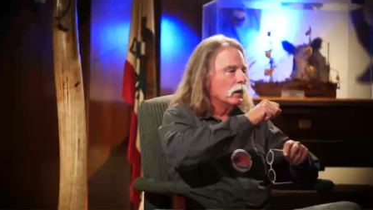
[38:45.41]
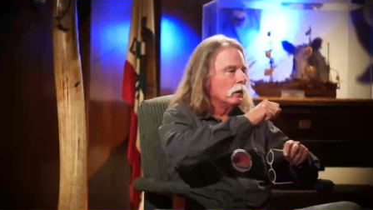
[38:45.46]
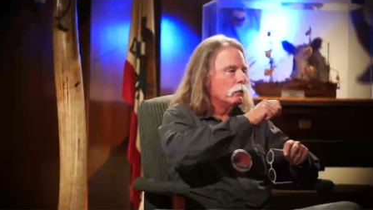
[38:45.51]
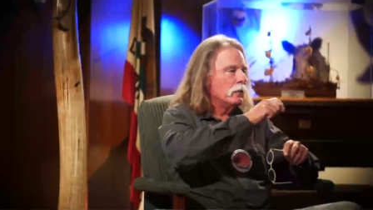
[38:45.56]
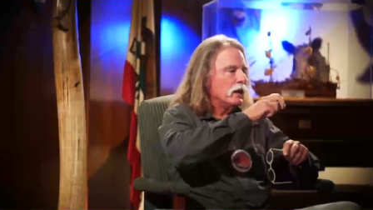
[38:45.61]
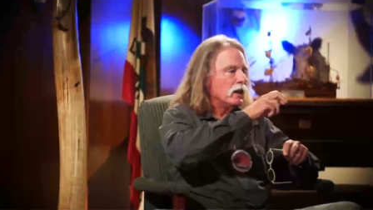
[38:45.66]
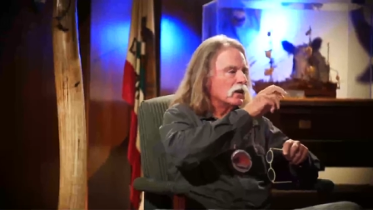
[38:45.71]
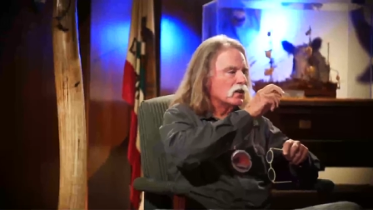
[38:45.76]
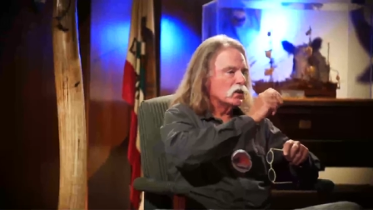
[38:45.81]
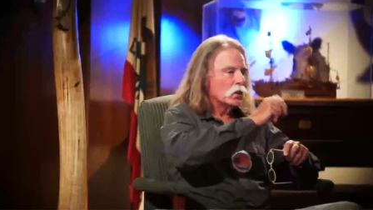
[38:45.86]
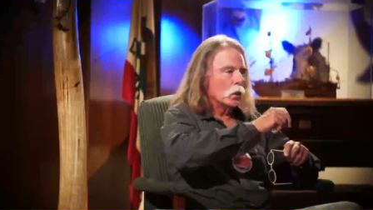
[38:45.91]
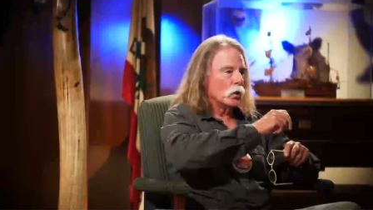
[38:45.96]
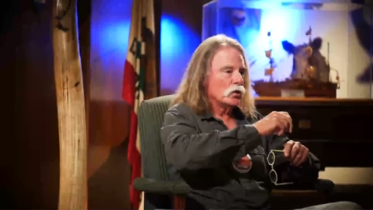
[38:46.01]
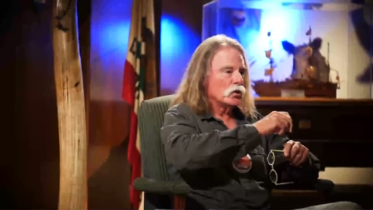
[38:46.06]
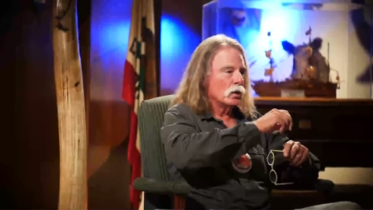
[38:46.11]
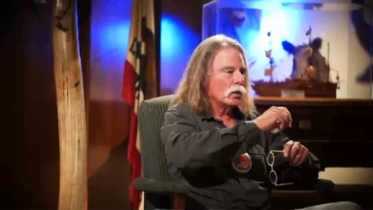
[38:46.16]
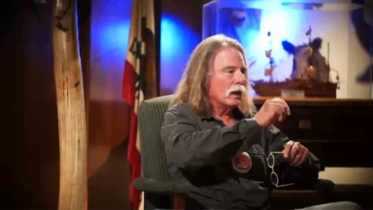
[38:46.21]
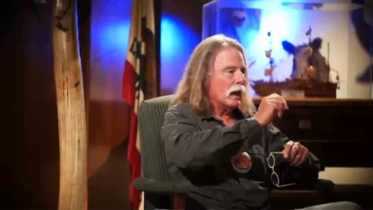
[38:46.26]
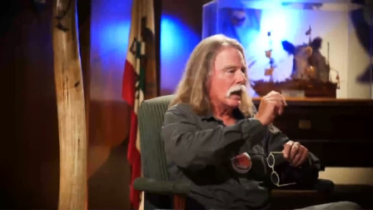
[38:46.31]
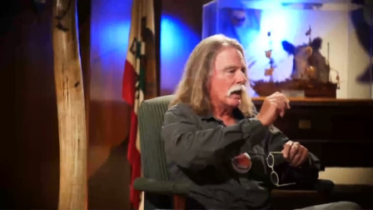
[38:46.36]
being
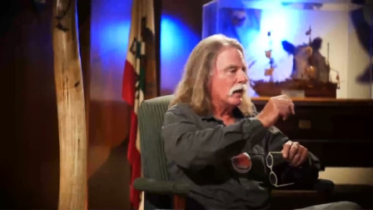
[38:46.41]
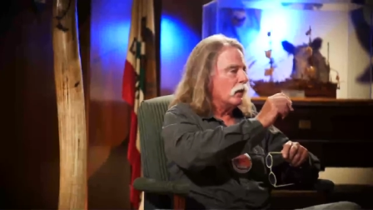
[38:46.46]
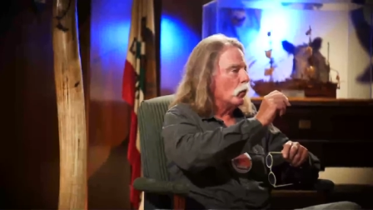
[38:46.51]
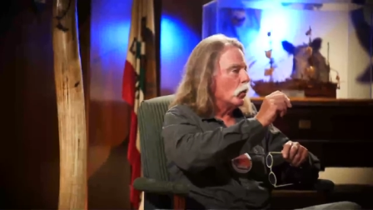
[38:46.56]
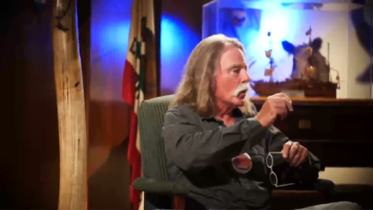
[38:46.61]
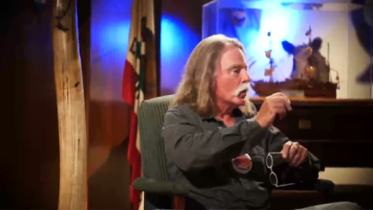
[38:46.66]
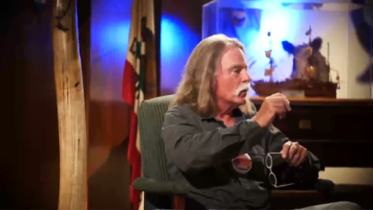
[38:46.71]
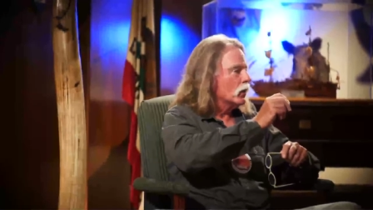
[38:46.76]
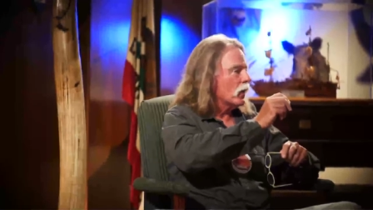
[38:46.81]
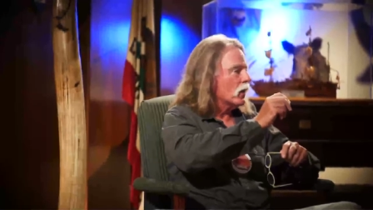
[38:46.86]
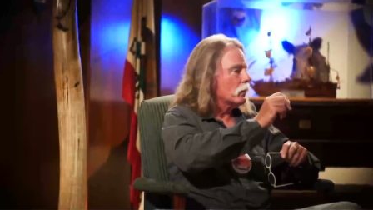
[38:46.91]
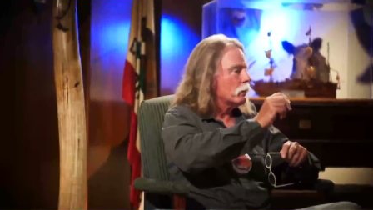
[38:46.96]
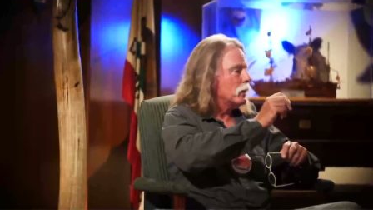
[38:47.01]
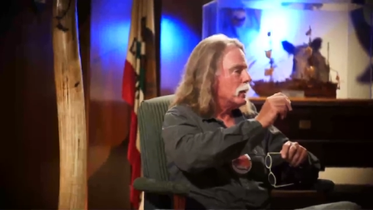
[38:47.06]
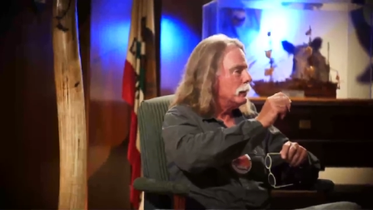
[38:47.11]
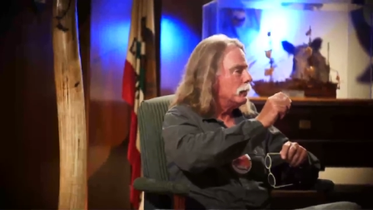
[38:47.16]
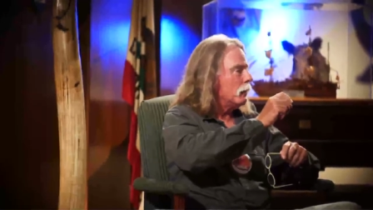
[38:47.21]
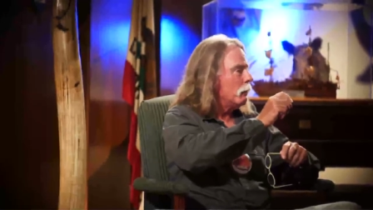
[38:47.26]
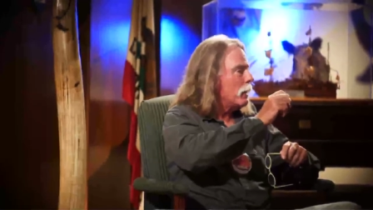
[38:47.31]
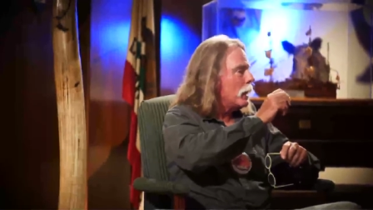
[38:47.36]
social or how they work with other
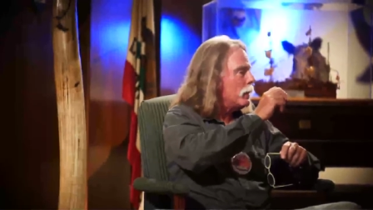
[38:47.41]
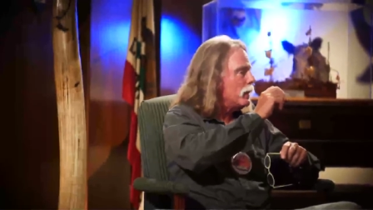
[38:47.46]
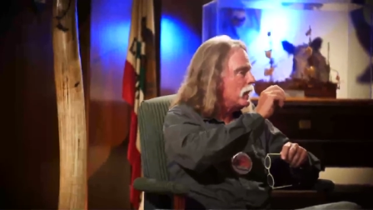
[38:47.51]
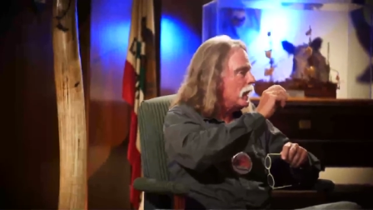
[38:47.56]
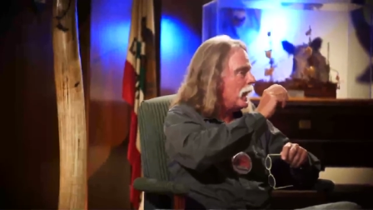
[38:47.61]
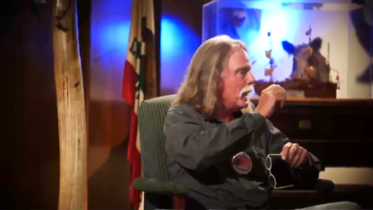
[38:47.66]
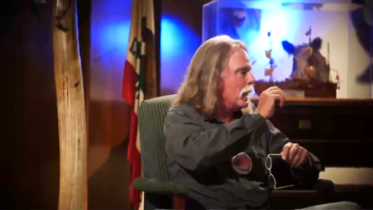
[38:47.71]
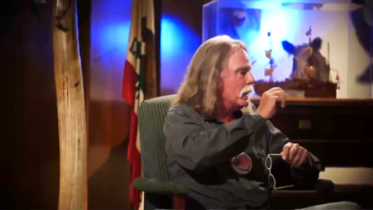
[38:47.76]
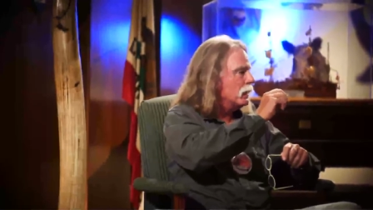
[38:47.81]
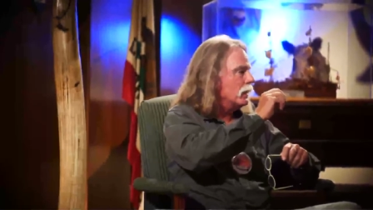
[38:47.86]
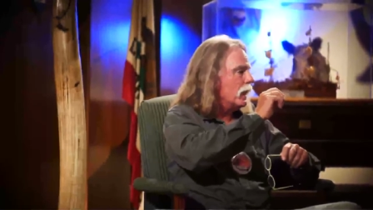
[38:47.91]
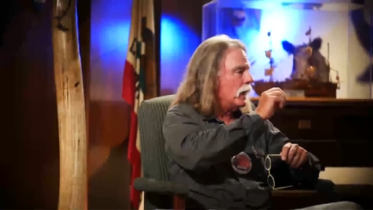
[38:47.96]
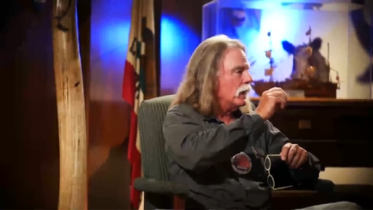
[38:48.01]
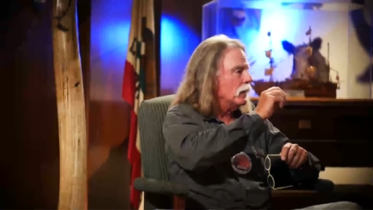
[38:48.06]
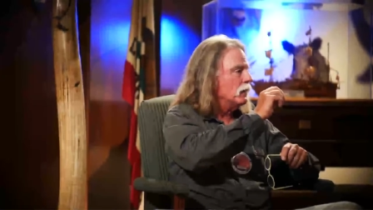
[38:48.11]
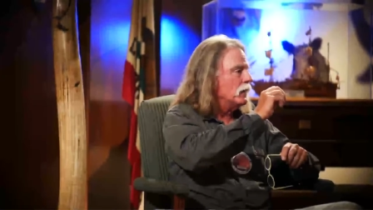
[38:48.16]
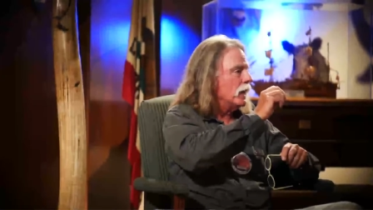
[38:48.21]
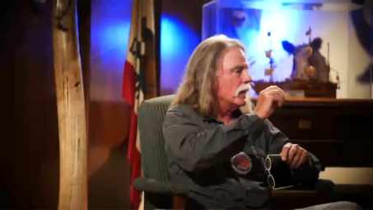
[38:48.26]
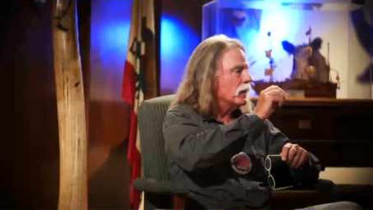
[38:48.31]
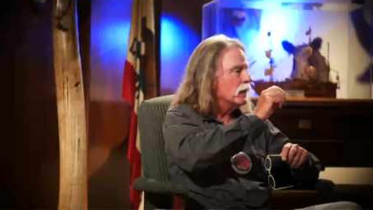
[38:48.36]
people, maybe they an,
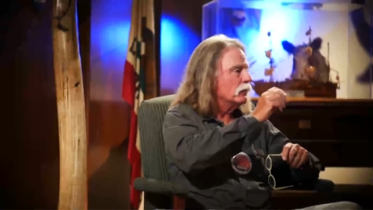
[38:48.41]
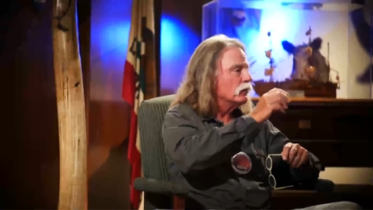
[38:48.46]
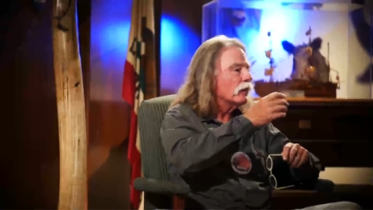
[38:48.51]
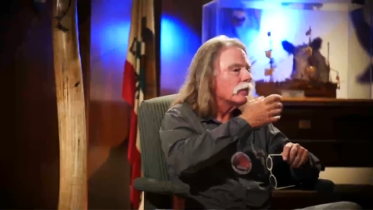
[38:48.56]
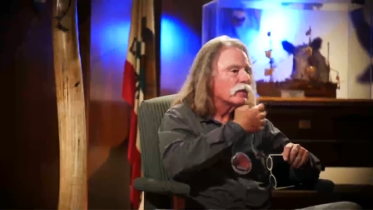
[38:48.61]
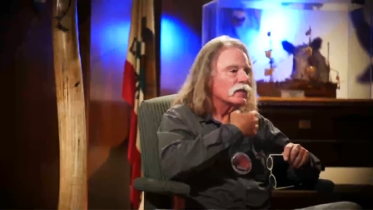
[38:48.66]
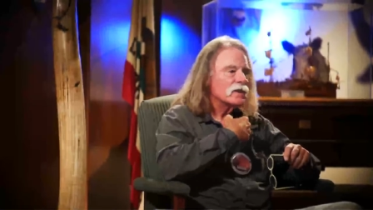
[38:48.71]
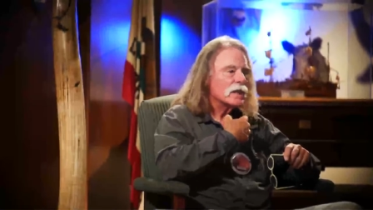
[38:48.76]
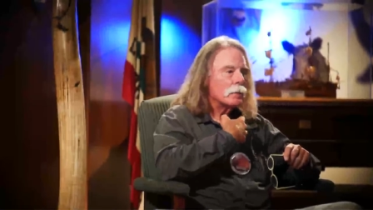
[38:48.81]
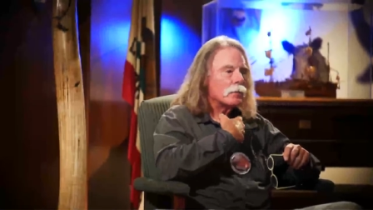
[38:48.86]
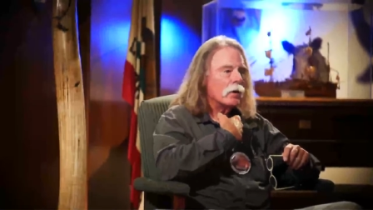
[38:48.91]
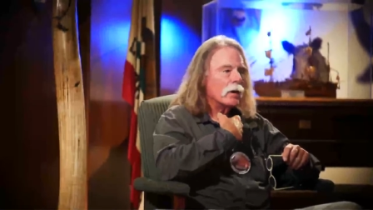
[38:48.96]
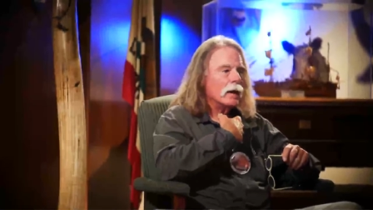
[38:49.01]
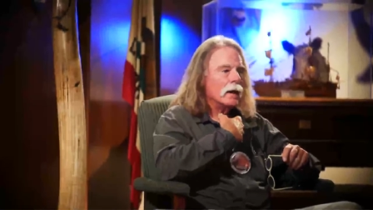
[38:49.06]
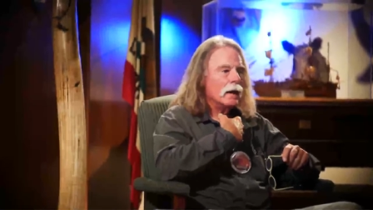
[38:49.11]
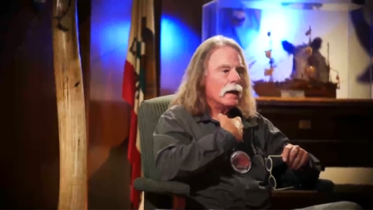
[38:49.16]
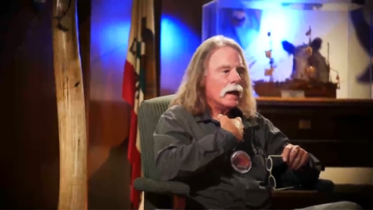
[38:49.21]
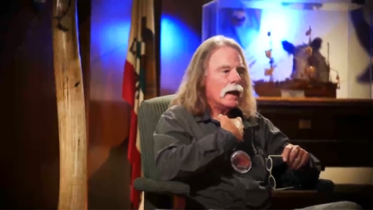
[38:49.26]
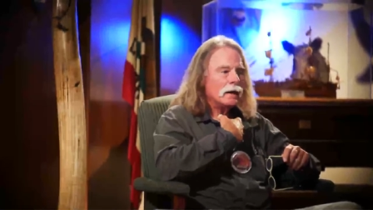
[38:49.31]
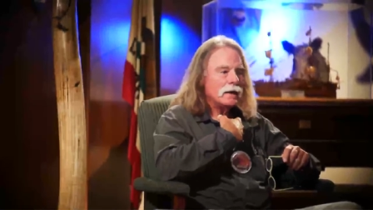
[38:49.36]
an negative. Like for example,
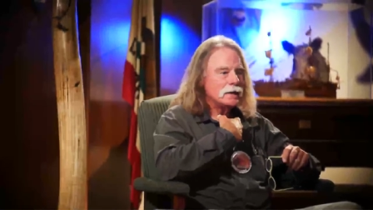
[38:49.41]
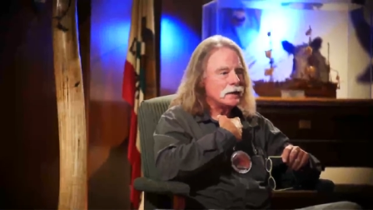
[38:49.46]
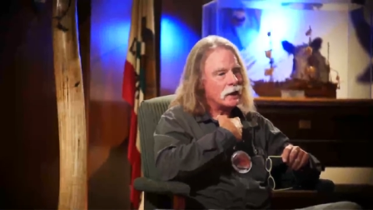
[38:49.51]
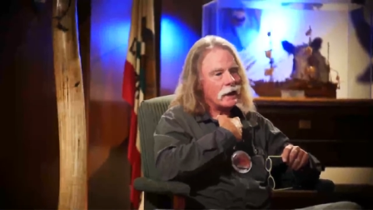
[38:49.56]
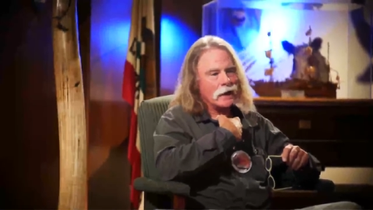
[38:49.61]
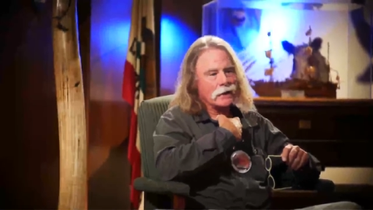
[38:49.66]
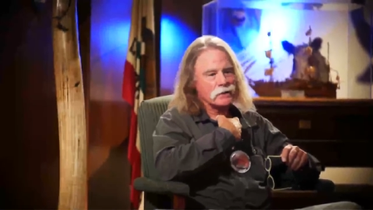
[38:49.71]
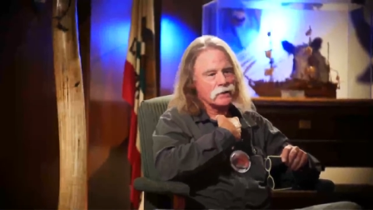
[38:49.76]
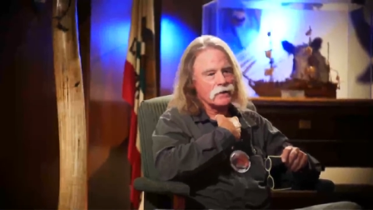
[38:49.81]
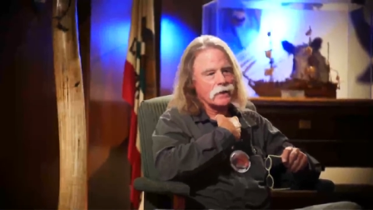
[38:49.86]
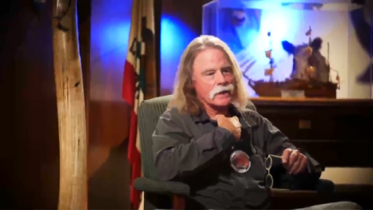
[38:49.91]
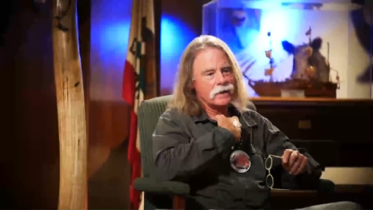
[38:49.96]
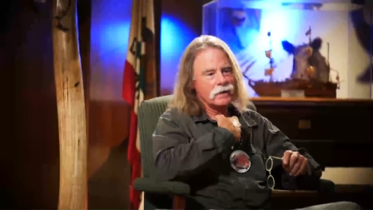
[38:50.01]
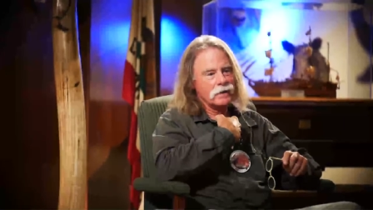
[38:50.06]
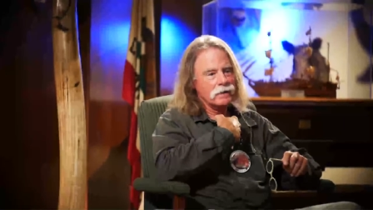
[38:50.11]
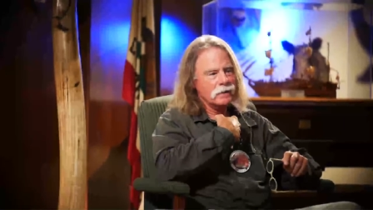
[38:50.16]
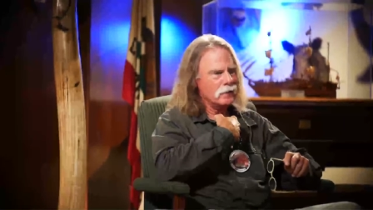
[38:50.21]
I didn't answer that.